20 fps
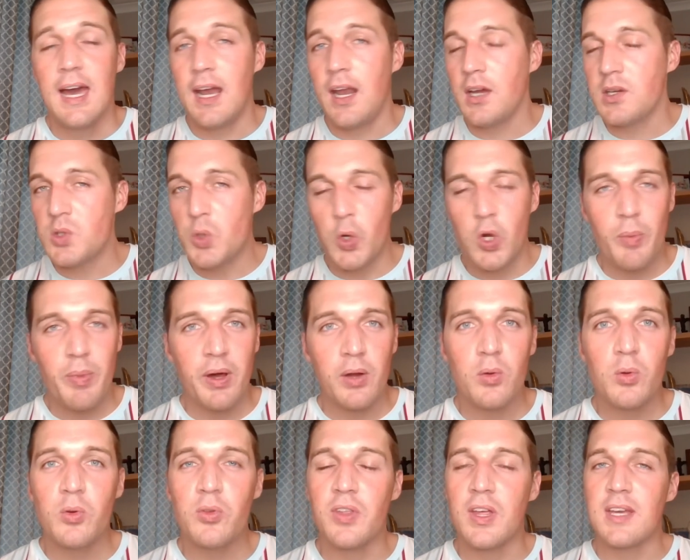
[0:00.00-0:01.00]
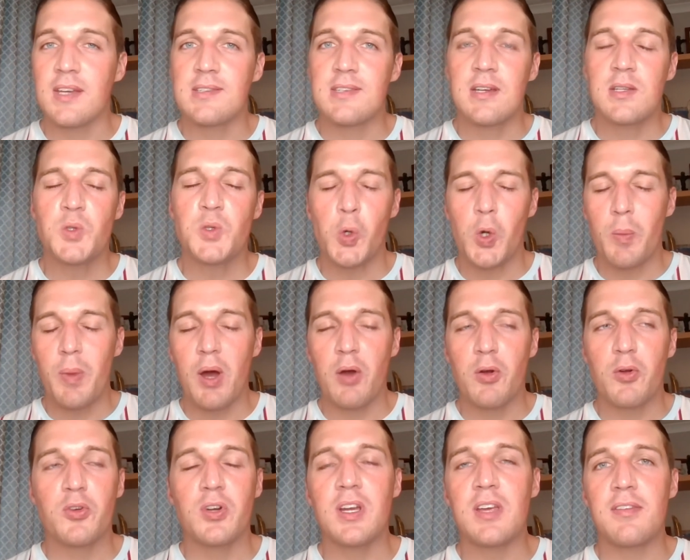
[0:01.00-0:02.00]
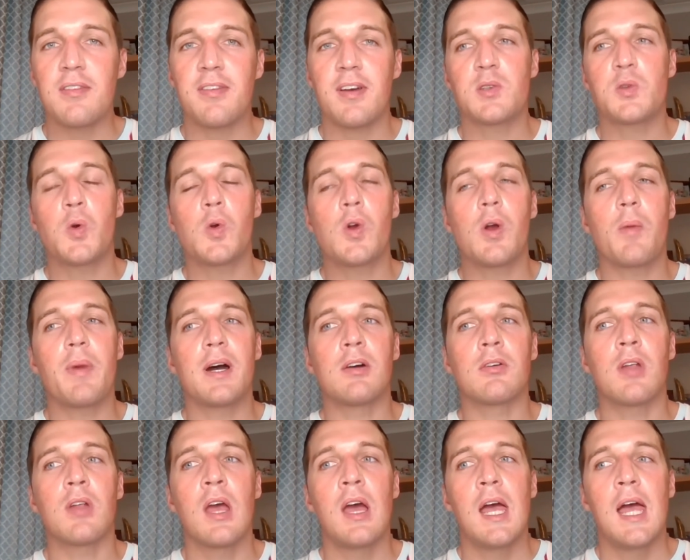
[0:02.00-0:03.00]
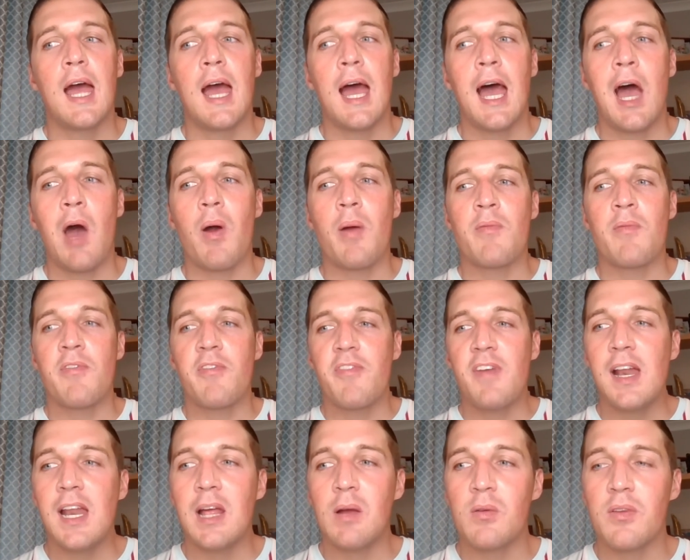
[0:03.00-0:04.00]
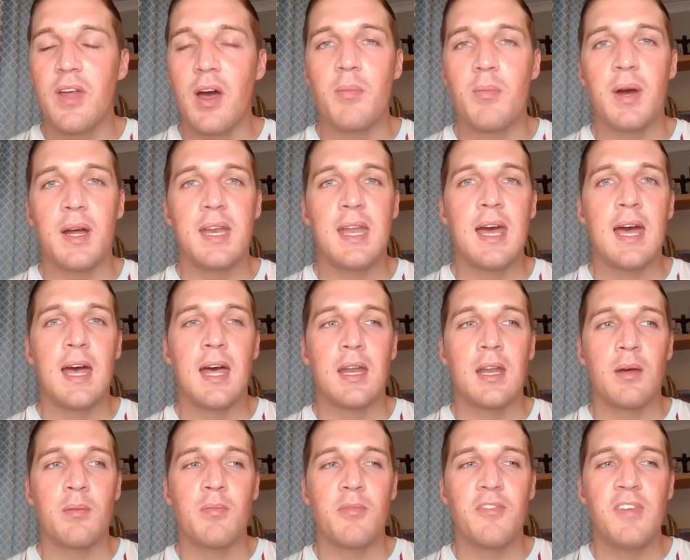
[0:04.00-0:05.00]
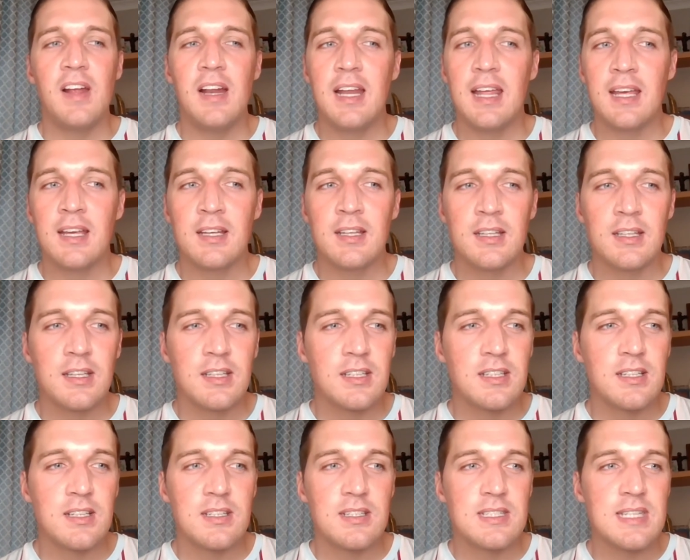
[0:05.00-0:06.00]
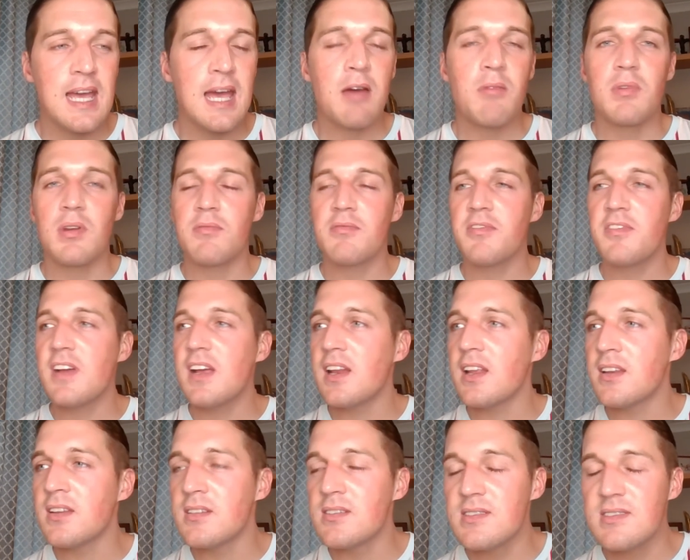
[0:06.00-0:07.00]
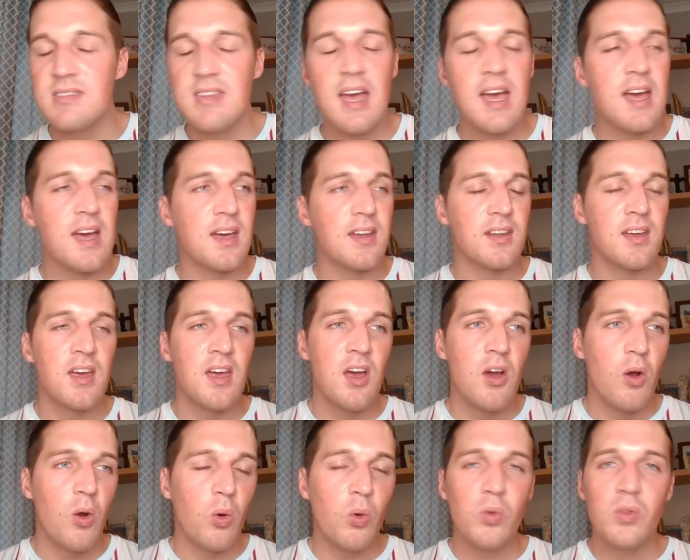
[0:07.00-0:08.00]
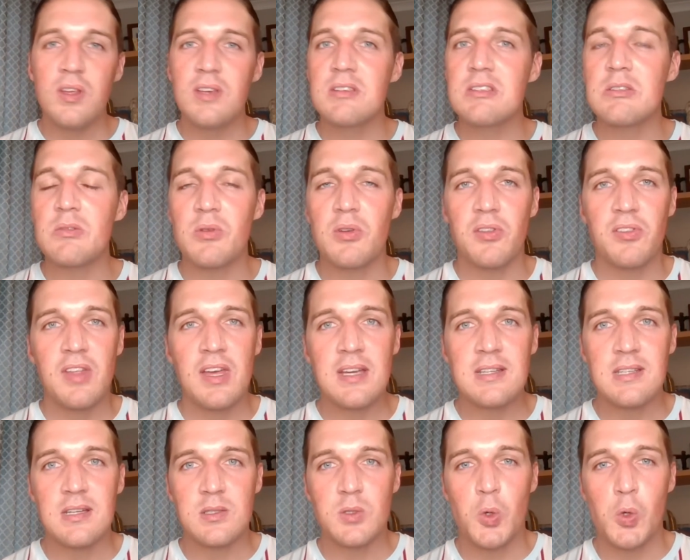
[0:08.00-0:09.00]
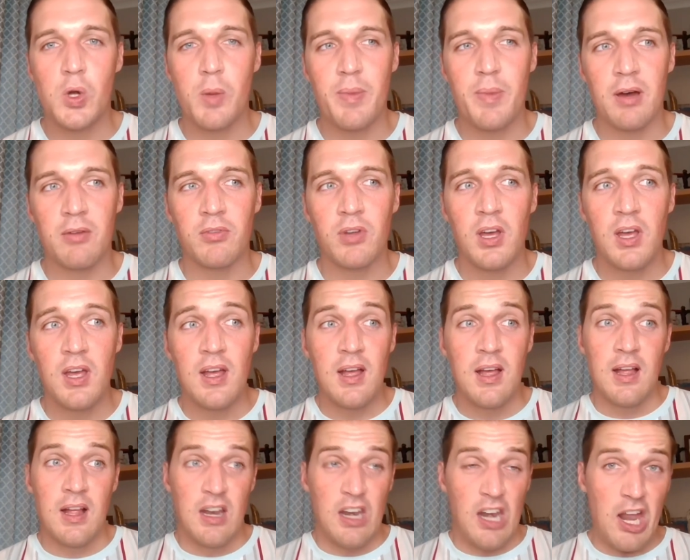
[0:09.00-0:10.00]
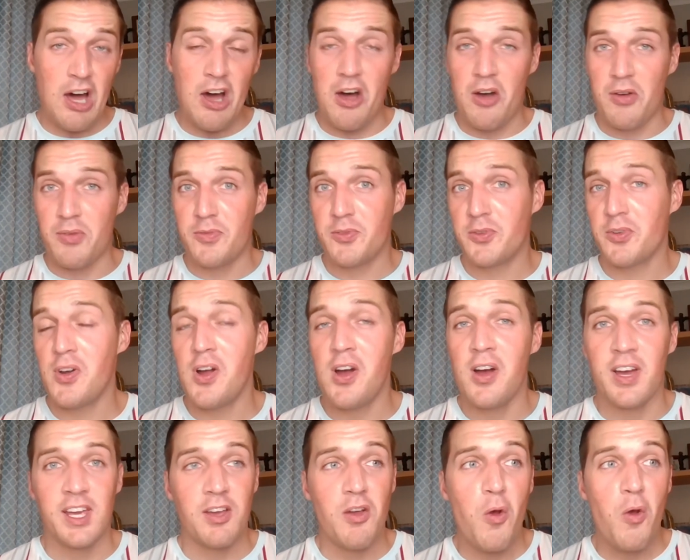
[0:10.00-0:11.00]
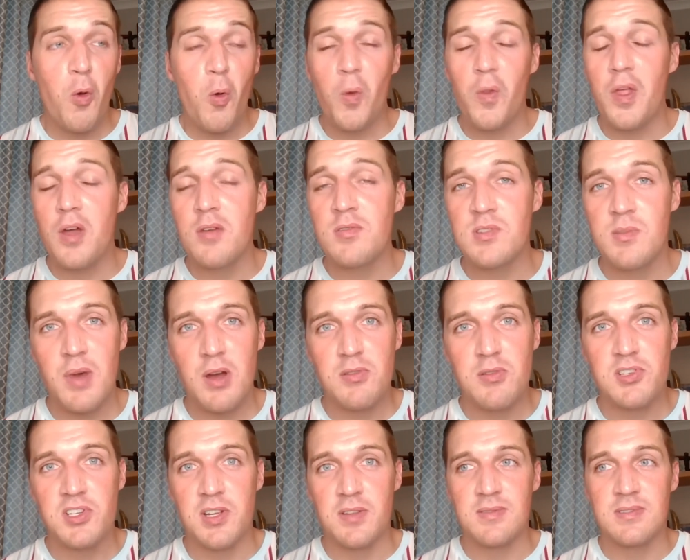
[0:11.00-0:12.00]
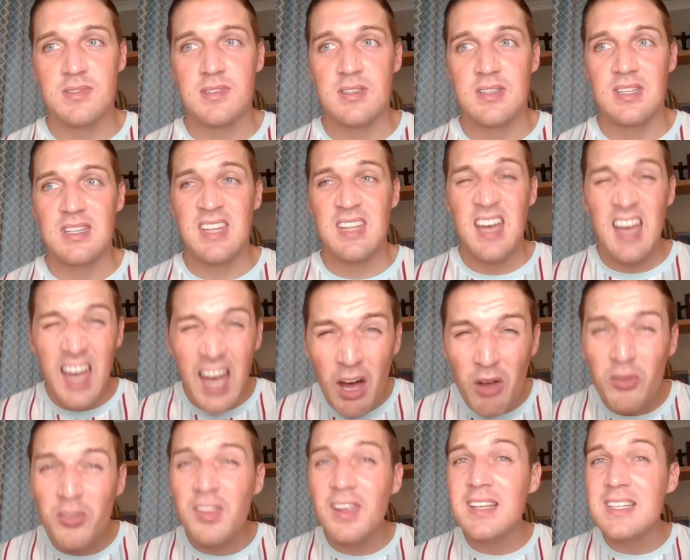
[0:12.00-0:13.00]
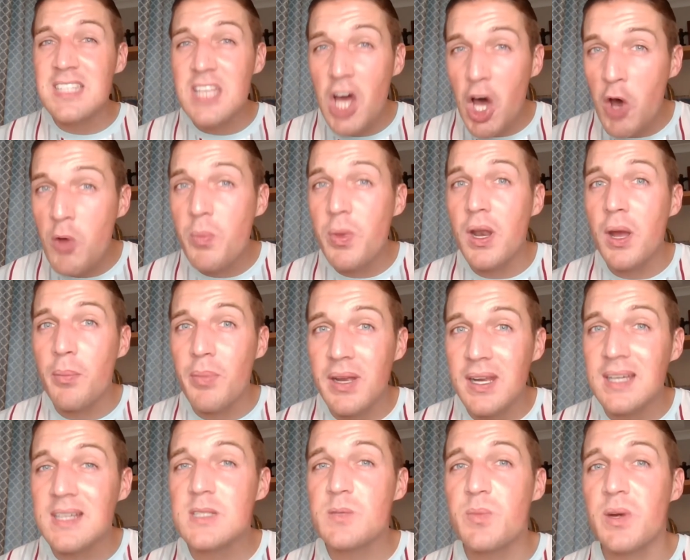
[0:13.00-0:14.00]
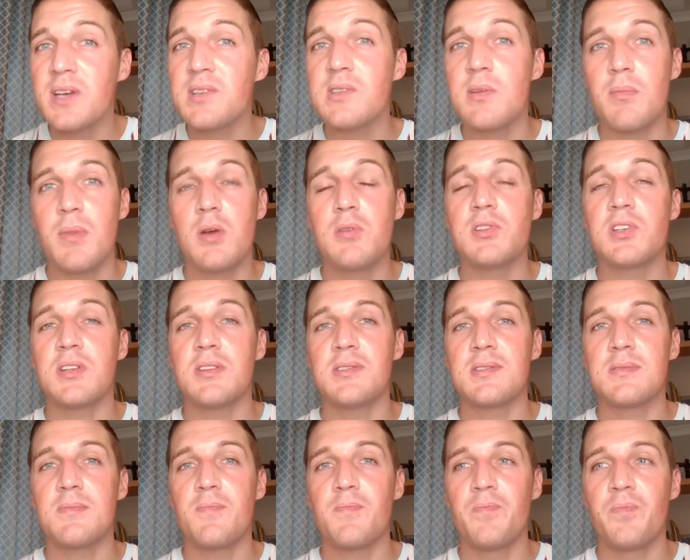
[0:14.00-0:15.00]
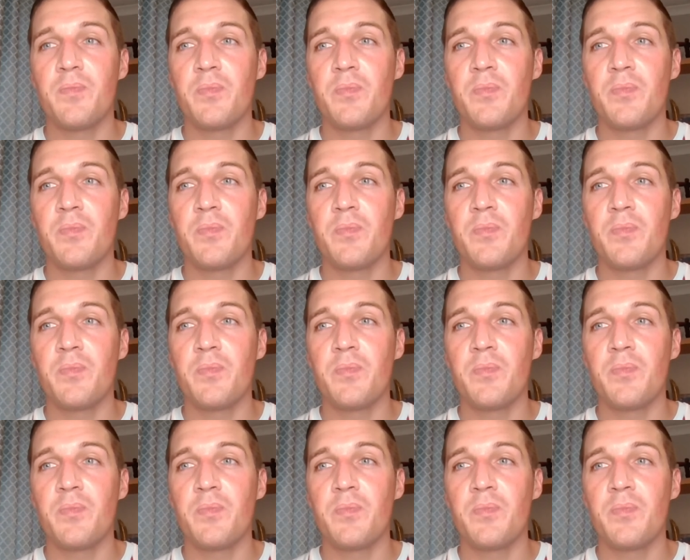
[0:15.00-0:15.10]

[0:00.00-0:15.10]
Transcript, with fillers: And I talk about all things. I talk about grief. I talk about how I'm feeling without my nan. I'm feeling down. I'm feeling sad. All these sort of things I talk about. Laugh, cry, all of those emotions. They're healthy to open up and express emotions.